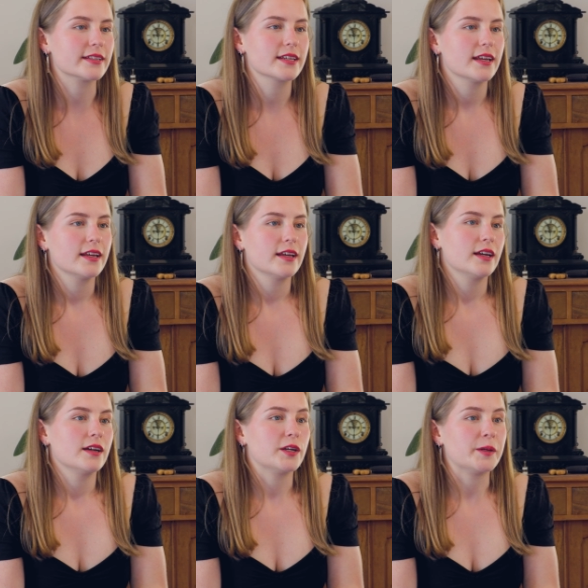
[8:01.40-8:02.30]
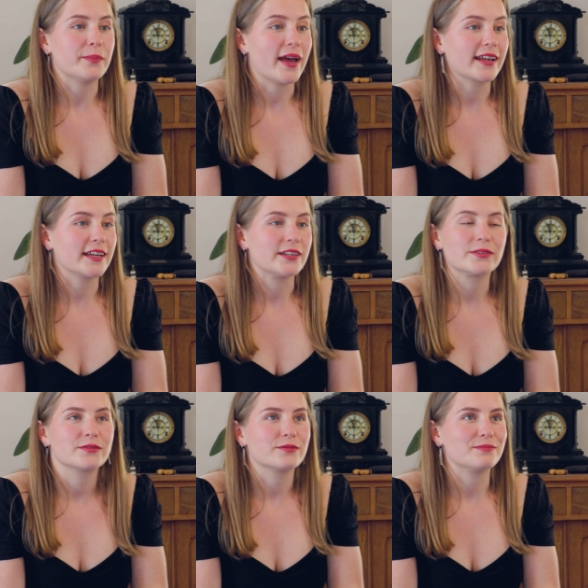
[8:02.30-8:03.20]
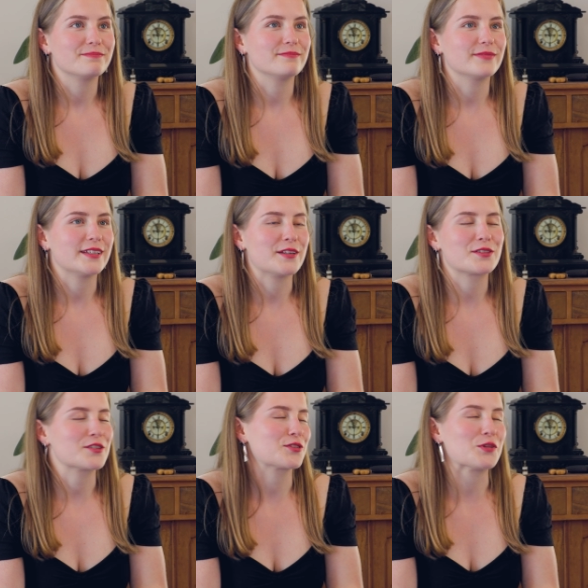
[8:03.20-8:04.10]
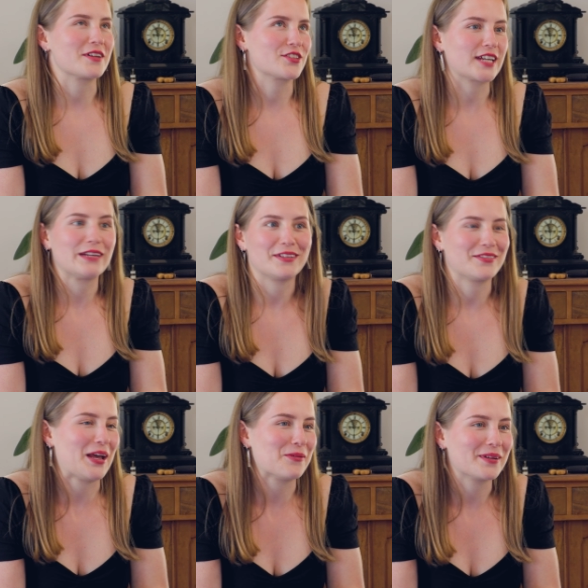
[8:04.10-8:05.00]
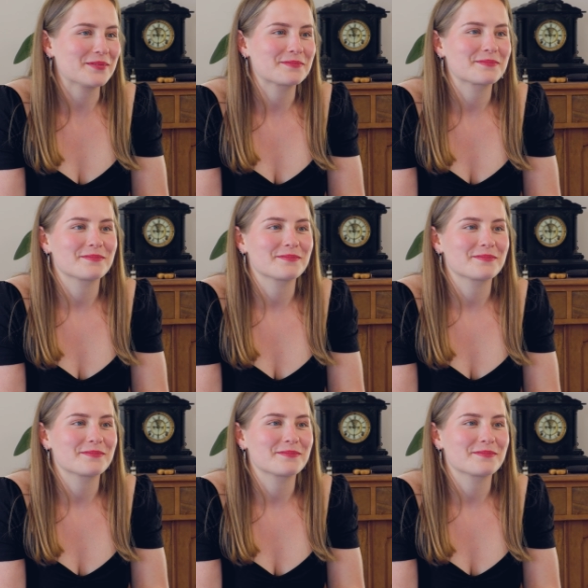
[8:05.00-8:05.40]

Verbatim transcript: and we went back, and there's just so much to cover for that one